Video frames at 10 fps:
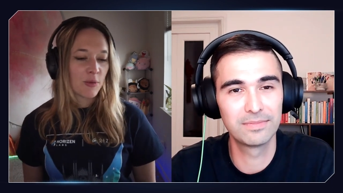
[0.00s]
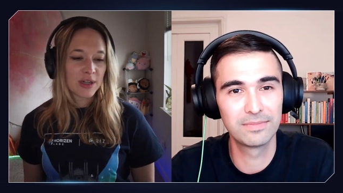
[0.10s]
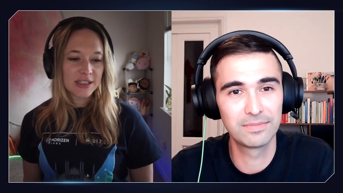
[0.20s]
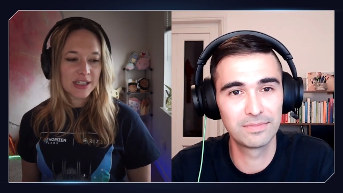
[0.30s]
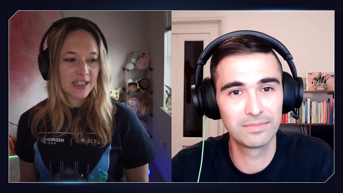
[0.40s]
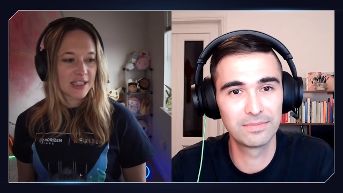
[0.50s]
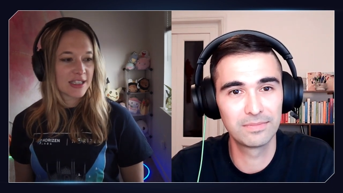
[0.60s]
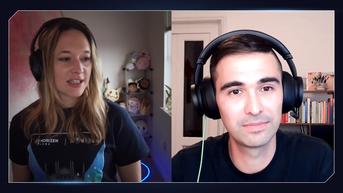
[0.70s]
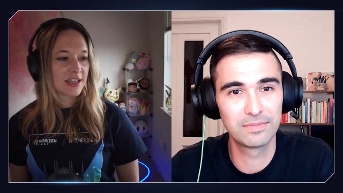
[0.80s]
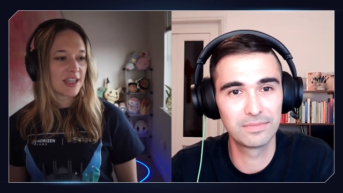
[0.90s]
Speaker 1: What
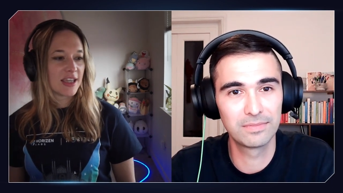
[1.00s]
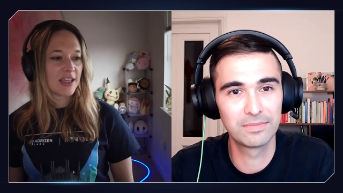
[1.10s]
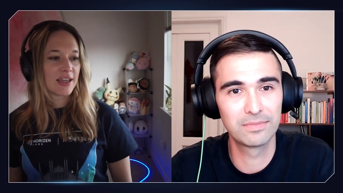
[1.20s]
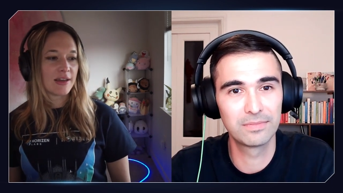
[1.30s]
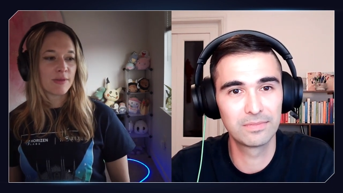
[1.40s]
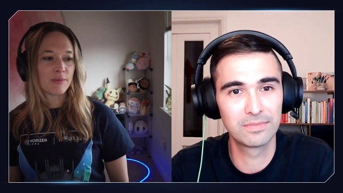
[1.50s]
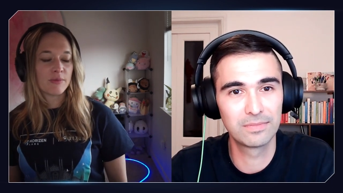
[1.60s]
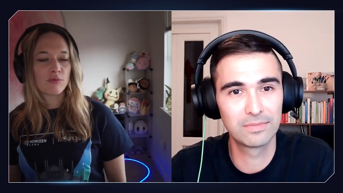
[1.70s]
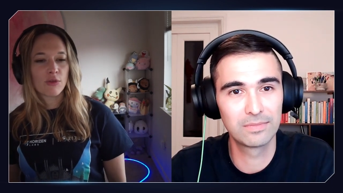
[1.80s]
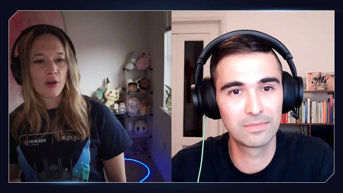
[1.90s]
does the
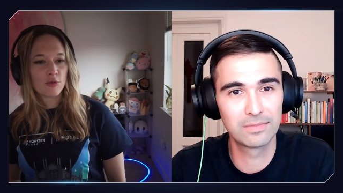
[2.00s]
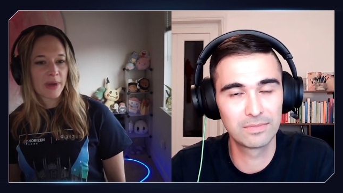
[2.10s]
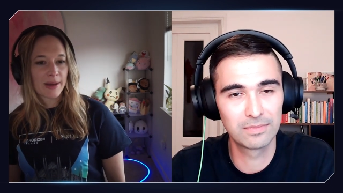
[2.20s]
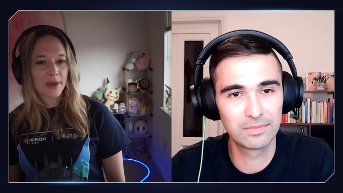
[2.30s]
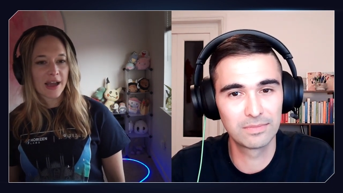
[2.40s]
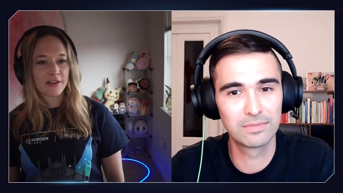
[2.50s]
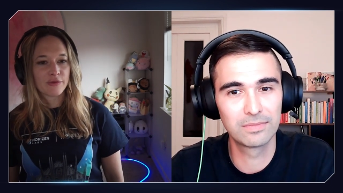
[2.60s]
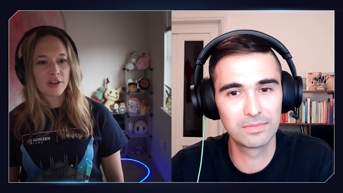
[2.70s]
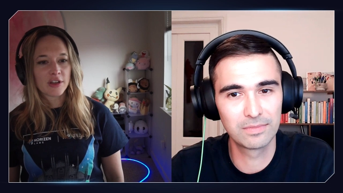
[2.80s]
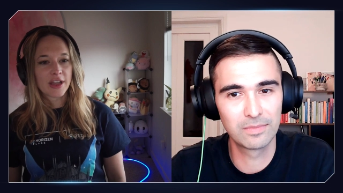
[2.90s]
roadmap kind of
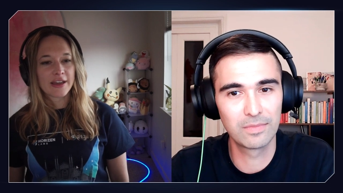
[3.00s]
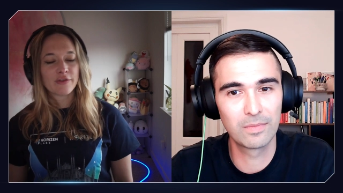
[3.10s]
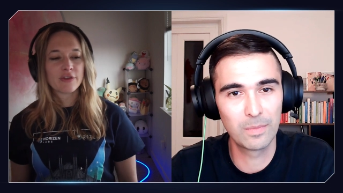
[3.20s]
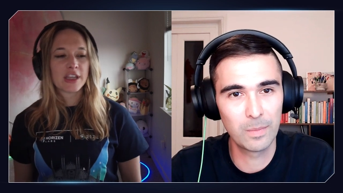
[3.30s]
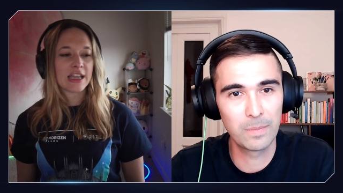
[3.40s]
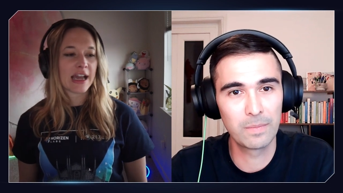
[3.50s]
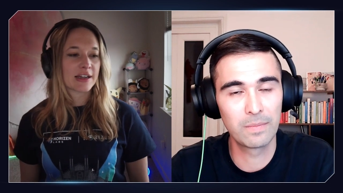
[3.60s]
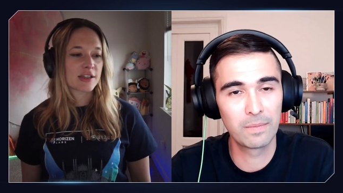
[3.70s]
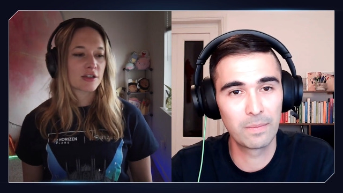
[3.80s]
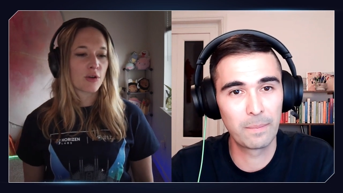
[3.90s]
look like for the
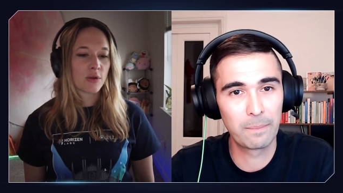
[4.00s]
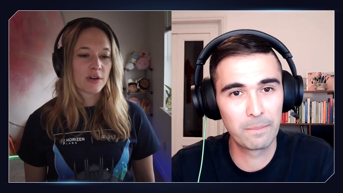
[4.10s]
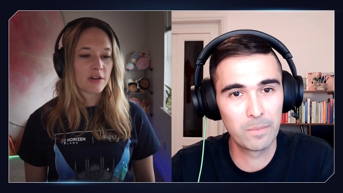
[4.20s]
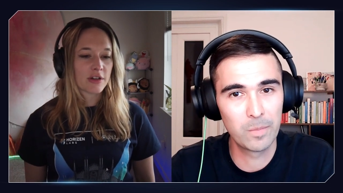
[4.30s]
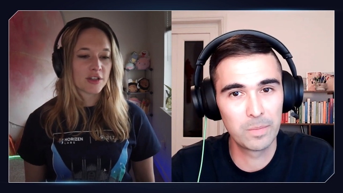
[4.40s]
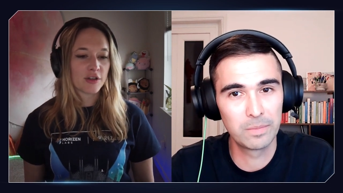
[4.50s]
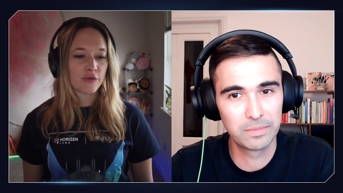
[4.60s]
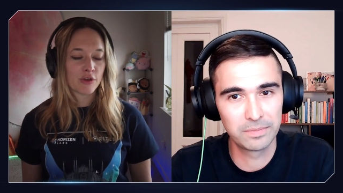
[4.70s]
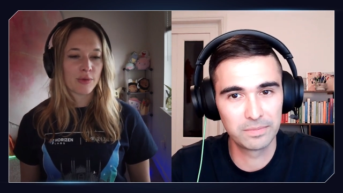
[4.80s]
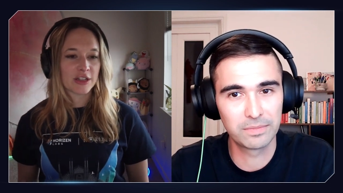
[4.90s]
next quarter or two
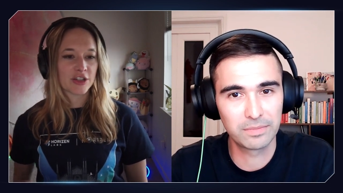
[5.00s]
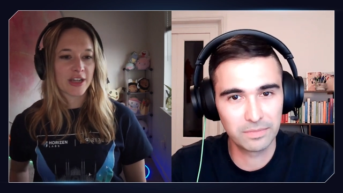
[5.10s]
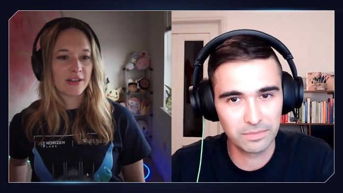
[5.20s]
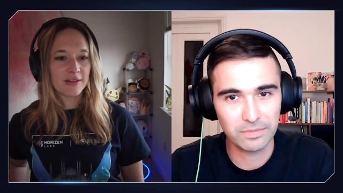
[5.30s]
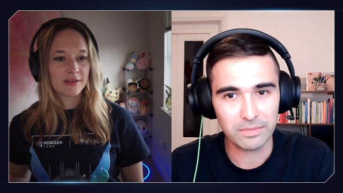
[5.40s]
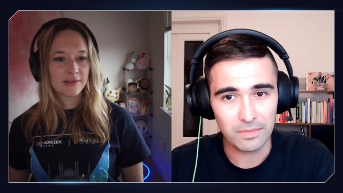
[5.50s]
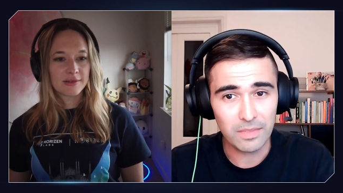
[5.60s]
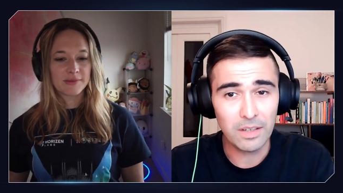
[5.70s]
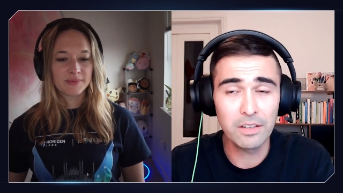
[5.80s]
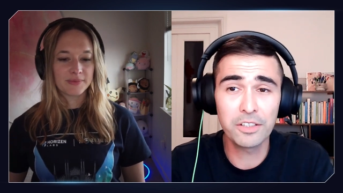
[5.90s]
for Wanchain?
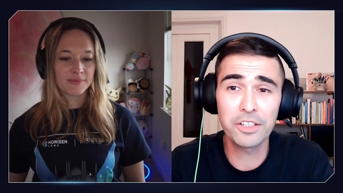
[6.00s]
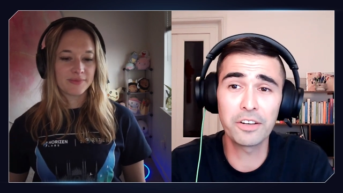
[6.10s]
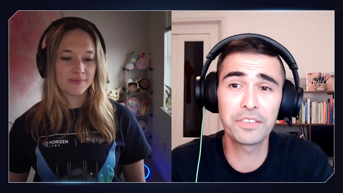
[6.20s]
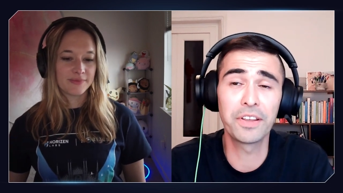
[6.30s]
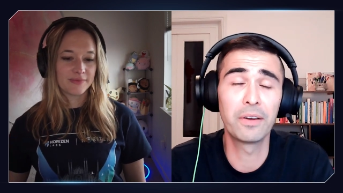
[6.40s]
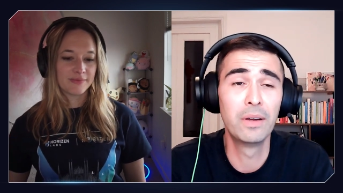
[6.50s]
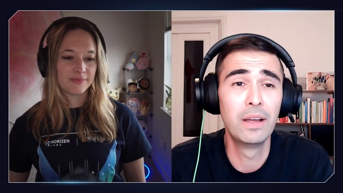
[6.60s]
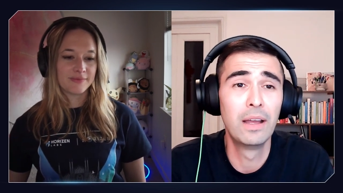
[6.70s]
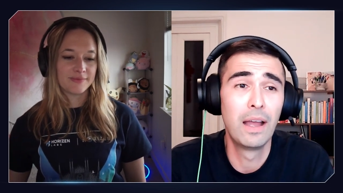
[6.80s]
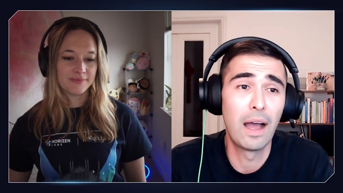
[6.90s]
Speaker 2: Sure. So
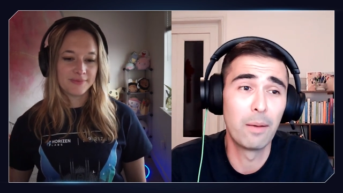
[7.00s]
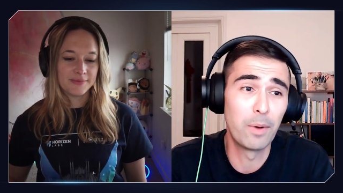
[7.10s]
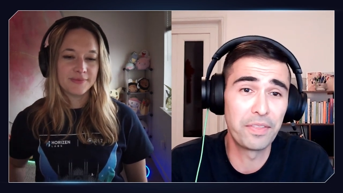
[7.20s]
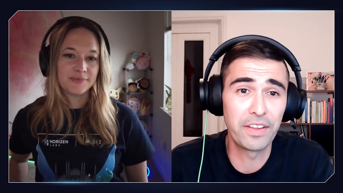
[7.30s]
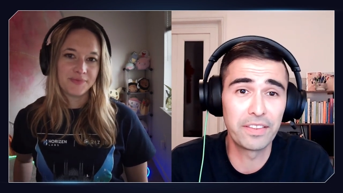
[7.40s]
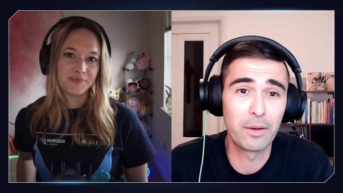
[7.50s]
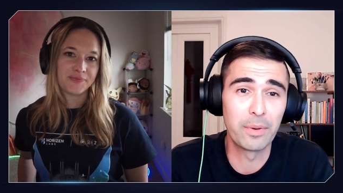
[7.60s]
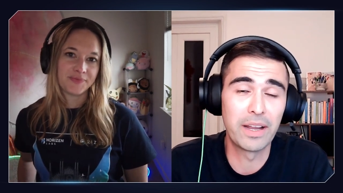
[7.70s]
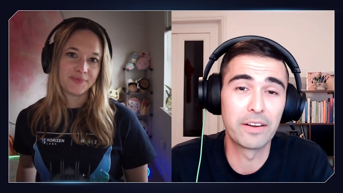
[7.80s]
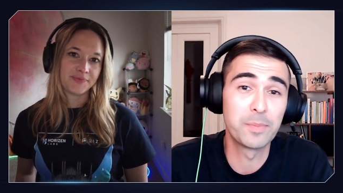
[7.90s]
um, one thing that we
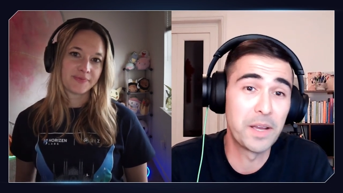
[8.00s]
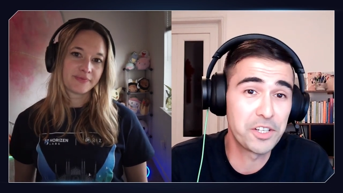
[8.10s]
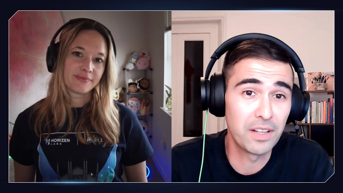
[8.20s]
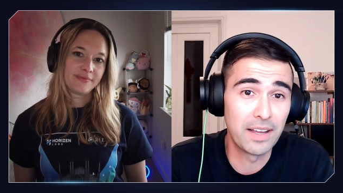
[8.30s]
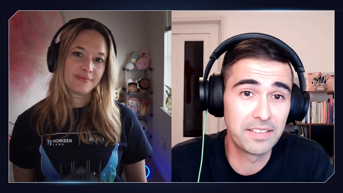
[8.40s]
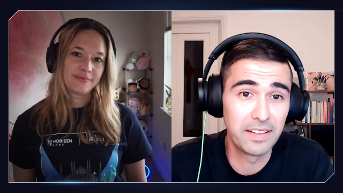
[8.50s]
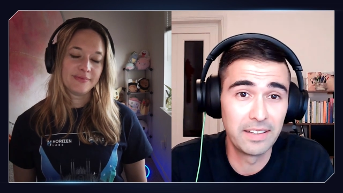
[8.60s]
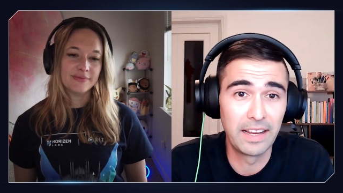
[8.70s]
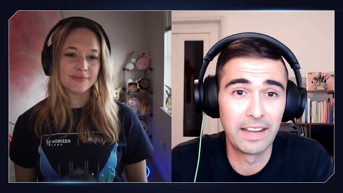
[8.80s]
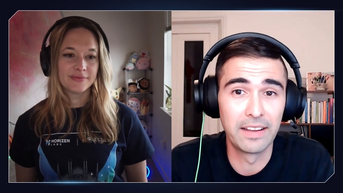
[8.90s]
kind of specialize
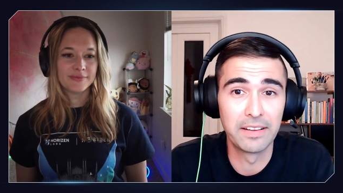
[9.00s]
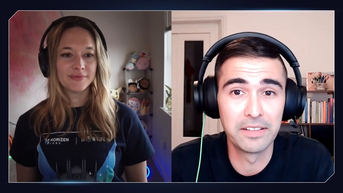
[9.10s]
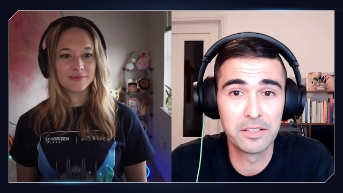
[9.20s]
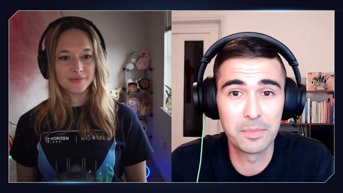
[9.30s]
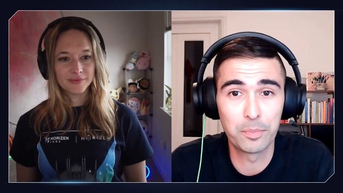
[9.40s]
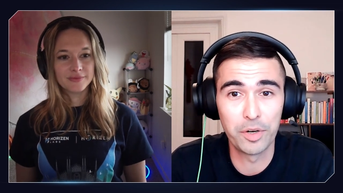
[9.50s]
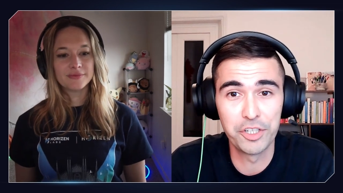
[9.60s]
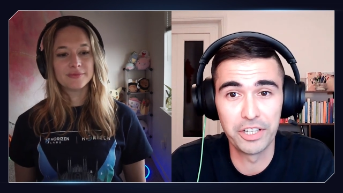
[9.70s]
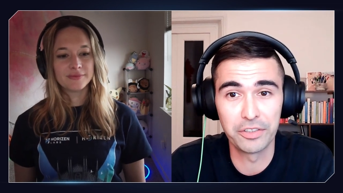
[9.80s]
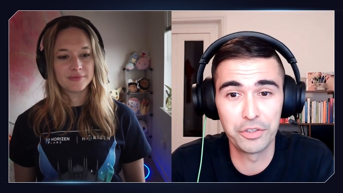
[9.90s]
in is
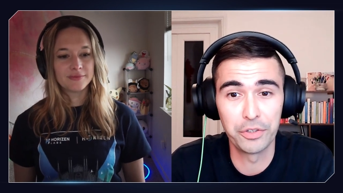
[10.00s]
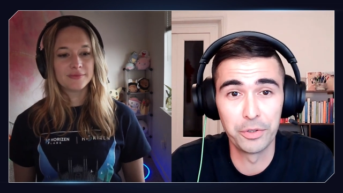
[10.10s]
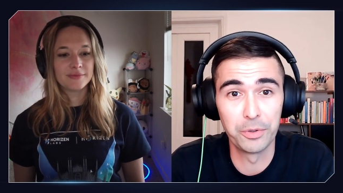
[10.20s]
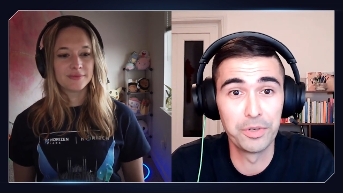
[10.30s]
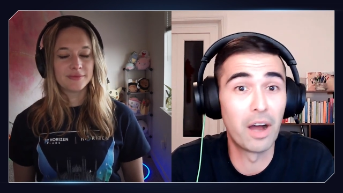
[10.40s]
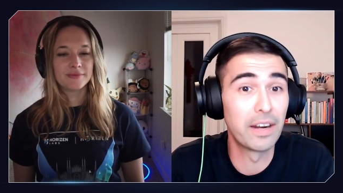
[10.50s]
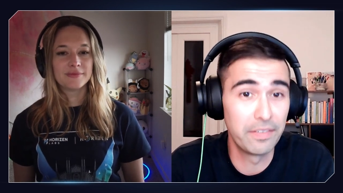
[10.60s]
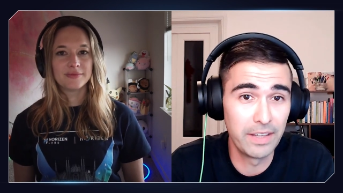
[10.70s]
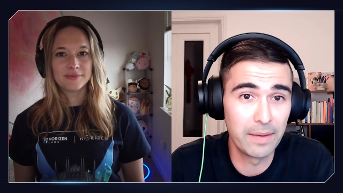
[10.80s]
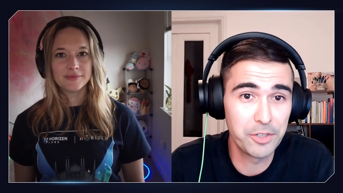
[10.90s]
bridging to
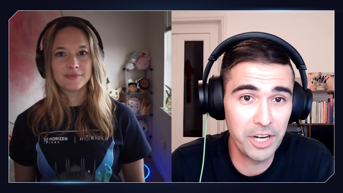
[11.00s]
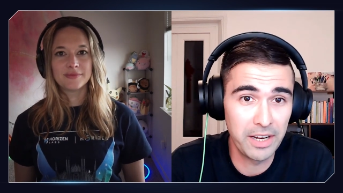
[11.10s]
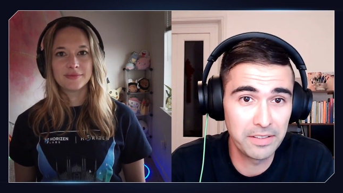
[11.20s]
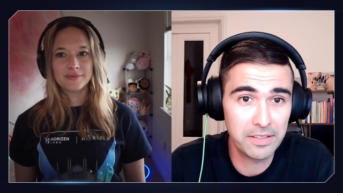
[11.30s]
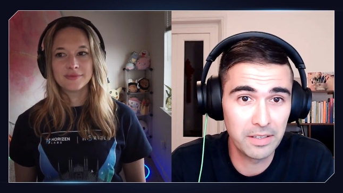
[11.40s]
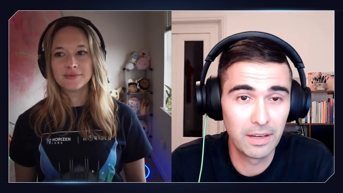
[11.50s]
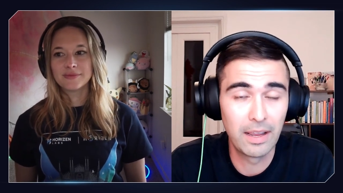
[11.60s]
non-EVM chains.